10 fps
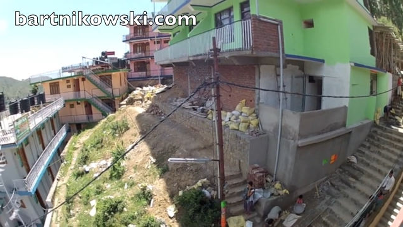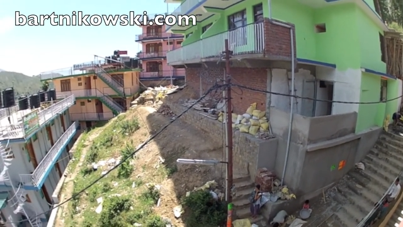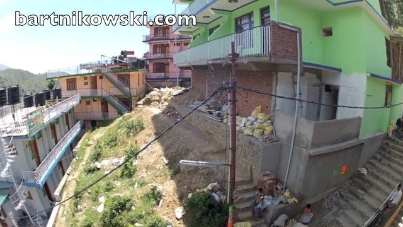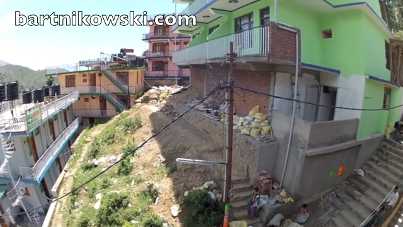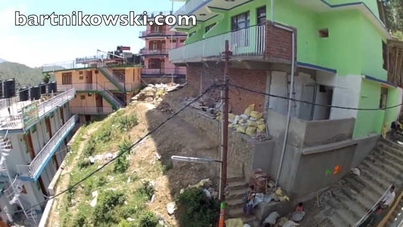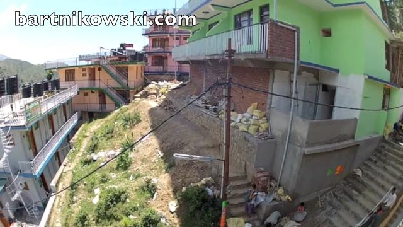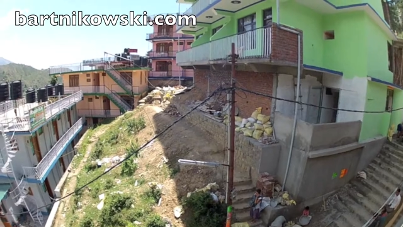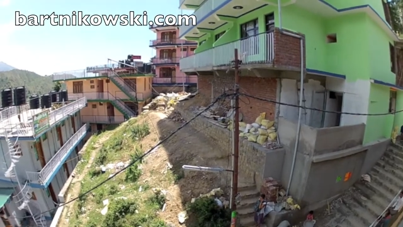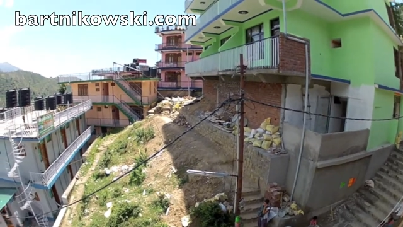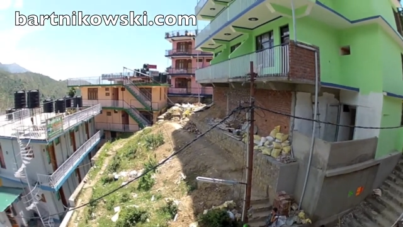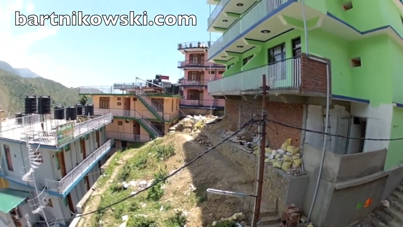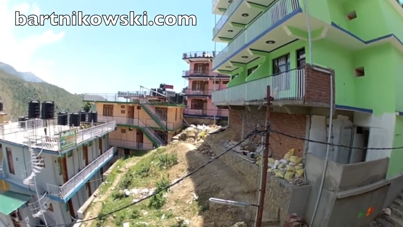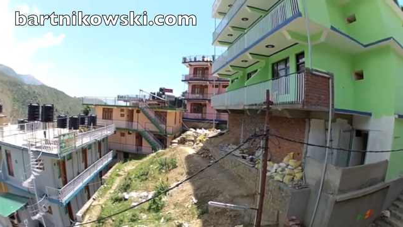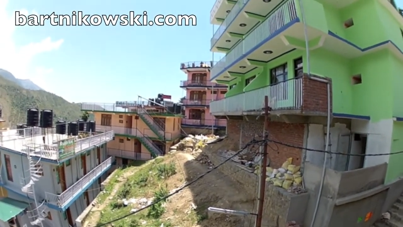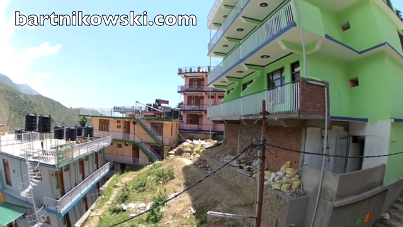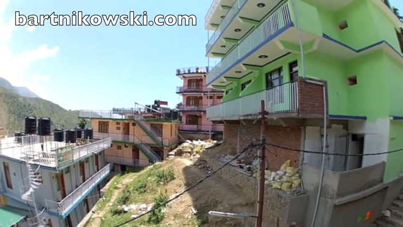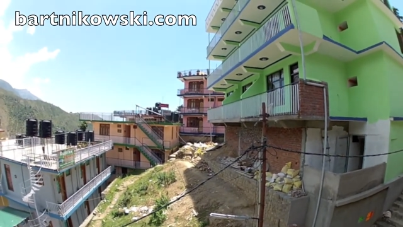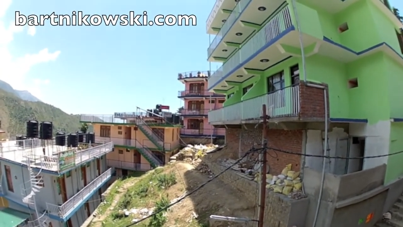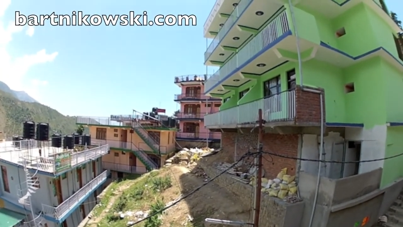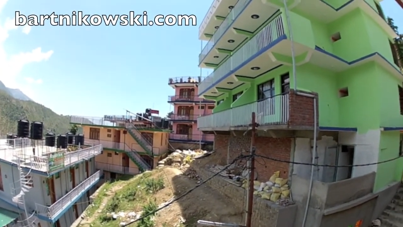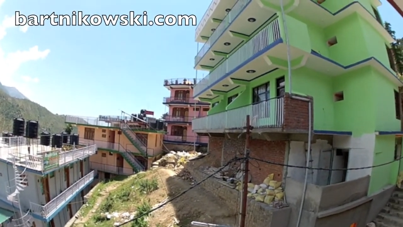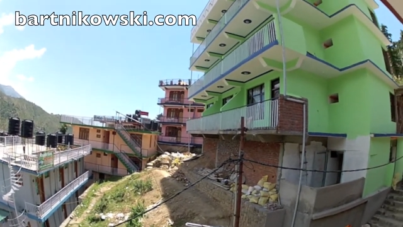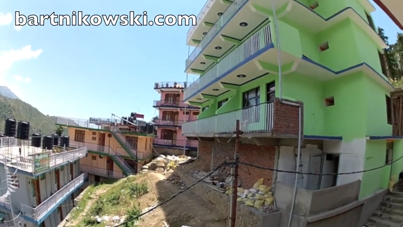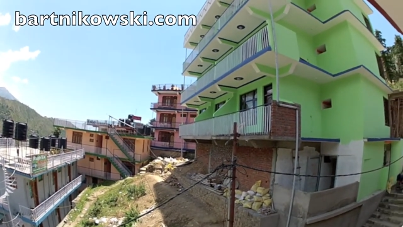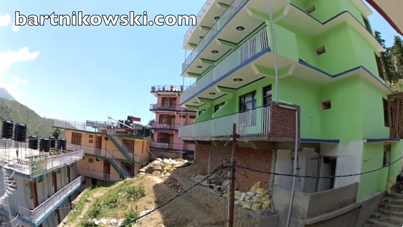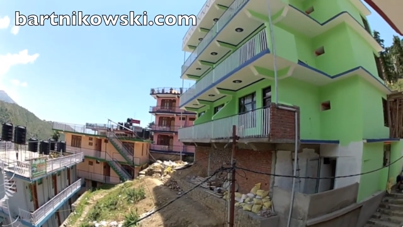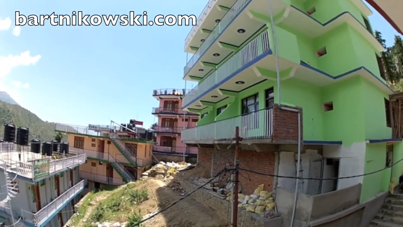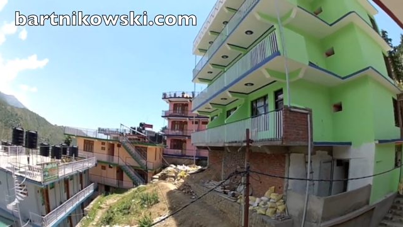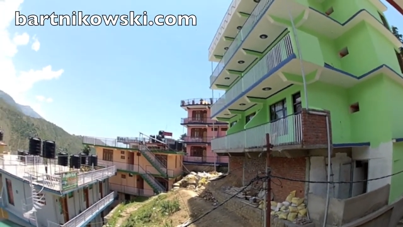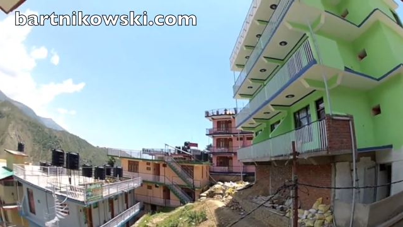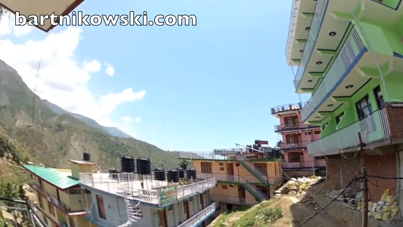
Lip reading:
[unreadable: no face in view]